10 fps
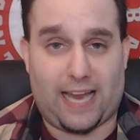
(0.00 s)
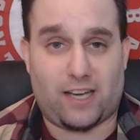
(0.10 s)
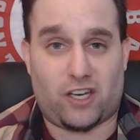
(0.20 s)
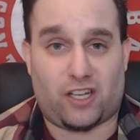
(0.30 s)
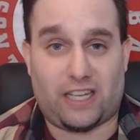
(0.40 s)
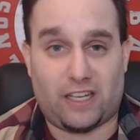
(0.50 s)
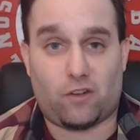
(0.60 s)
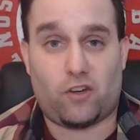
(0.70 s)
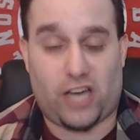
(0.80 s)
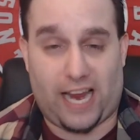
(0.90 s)
and
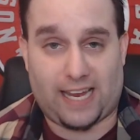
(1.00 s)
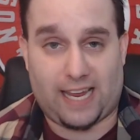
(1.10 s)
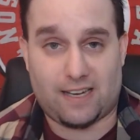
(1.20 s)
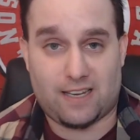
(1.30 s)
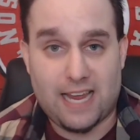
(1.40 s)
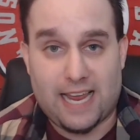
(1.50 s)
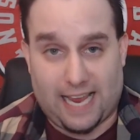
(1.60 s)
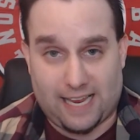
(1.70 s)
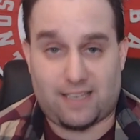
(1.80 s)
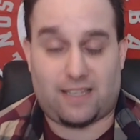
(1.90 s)
Jahlil Jenkins
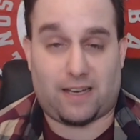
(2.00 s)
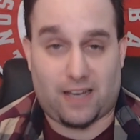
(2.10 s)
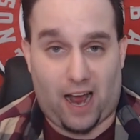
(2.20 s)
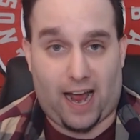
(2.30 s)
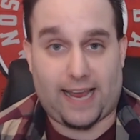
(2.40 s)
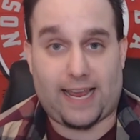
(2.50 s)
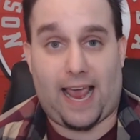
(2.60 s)
is the guy